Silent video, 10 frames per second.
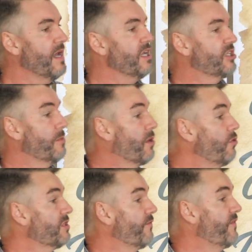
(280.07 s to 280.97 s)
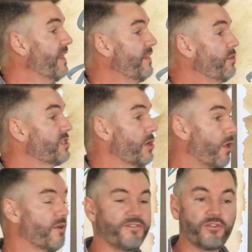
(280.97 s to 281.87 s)
So because of that, there was a
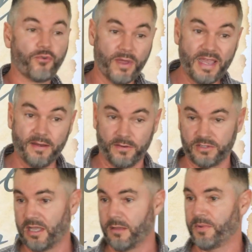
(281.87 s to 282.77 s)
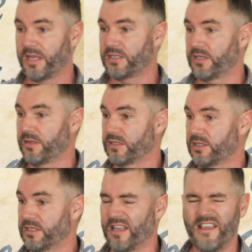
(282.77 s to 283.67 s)
lot of trade taking place in the
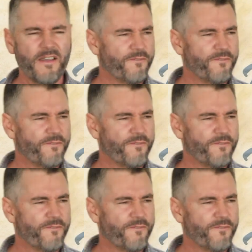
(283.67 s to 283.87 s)
city.